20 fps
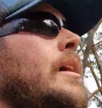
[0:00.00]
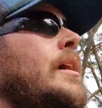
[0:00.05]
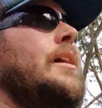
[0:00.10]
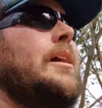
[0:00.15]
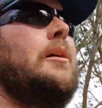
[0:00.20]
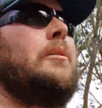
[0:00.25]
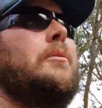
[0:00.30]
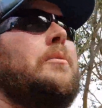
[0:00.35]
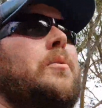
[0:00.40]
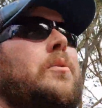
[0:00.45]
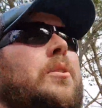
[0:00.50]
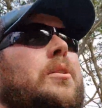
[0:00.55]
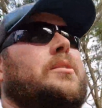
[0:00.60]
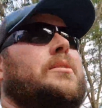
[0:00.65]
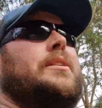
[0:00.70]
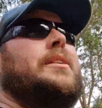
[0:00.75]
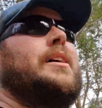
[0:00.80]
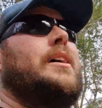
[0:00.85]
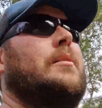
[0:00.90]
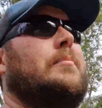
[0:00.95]
how it
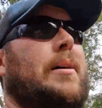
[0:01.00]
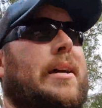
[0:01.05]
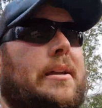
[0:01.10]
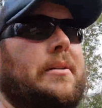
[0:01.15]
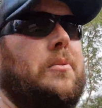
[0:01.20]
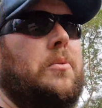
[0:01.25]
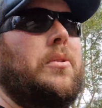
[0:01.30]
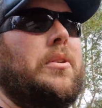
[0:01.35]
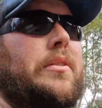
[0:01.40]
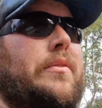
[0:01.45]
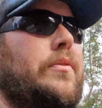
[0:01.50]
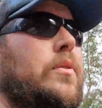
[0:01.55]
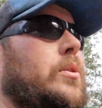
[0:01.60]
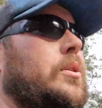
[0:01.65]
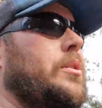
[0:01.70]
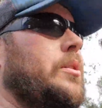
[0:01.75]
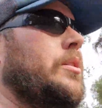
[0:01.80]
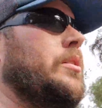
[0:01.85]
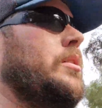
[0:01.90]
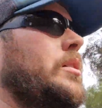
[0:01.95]
works and how to make it work
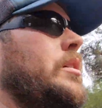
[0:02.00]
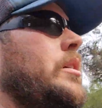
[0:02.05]
for you.